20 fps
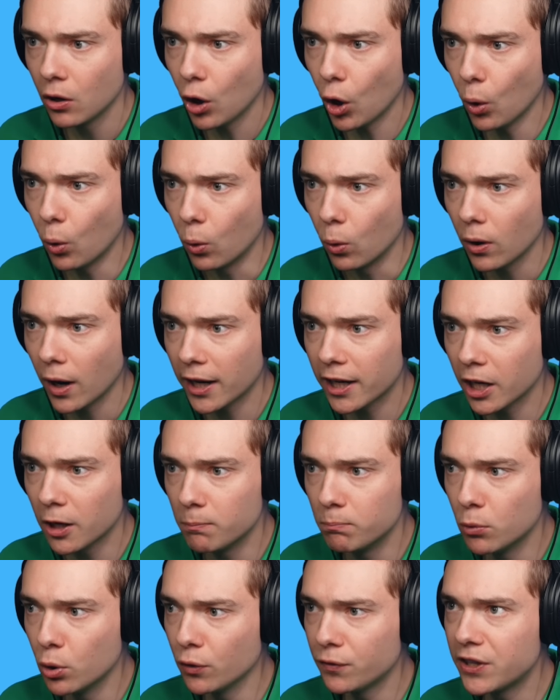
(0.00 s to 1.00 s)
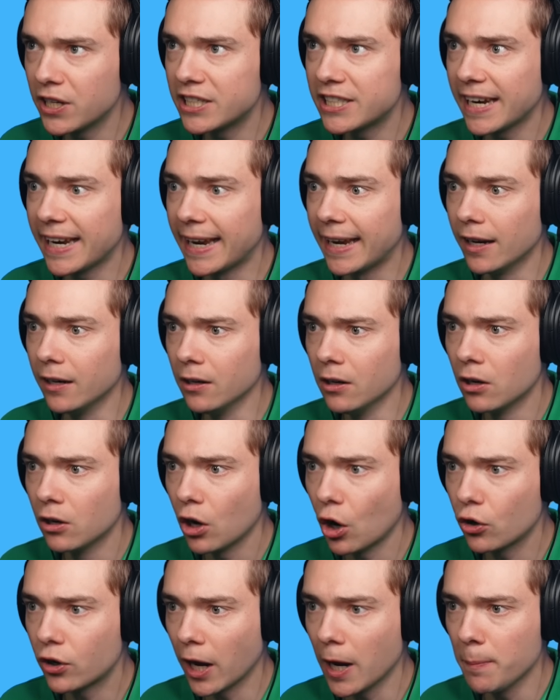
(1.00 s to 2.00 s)
Oh, I gotta move this in.
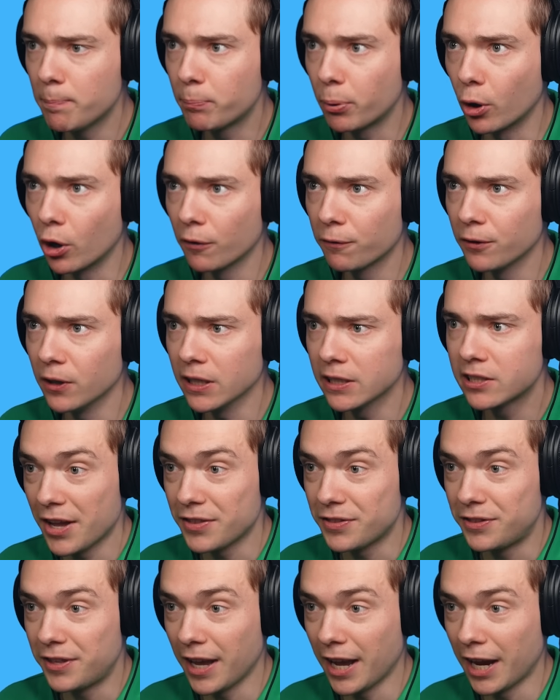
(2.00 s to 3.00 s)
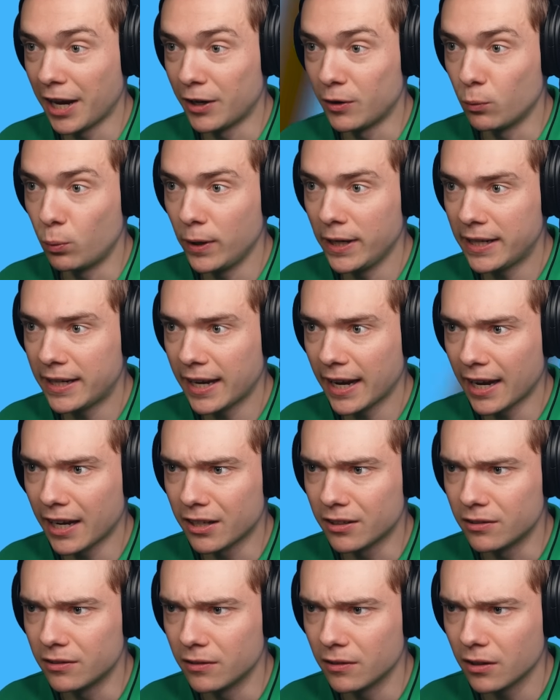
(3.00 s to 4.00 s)
Okay, perfect. And then we
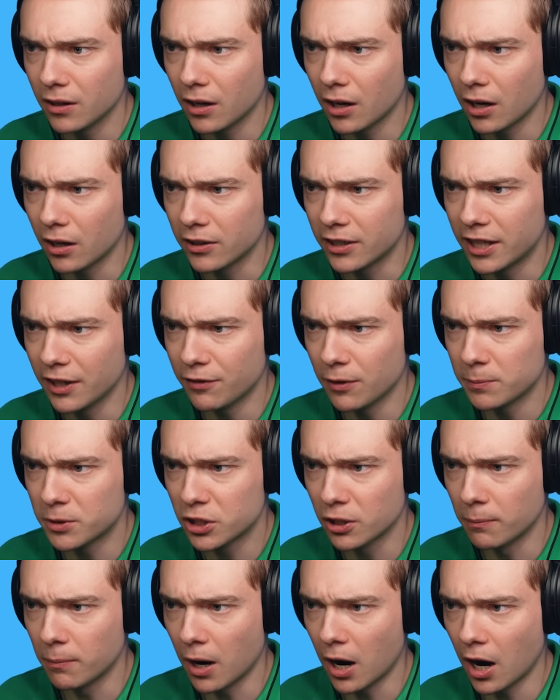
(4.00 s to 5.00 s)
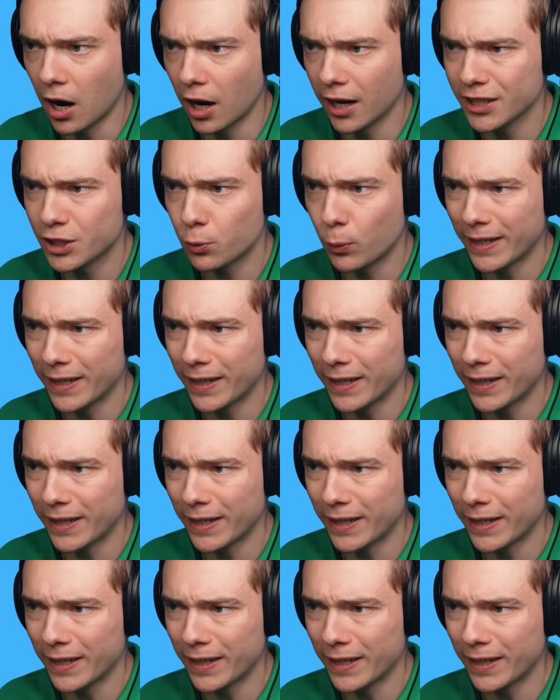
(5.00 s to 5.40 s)
can uh, give him some eyes.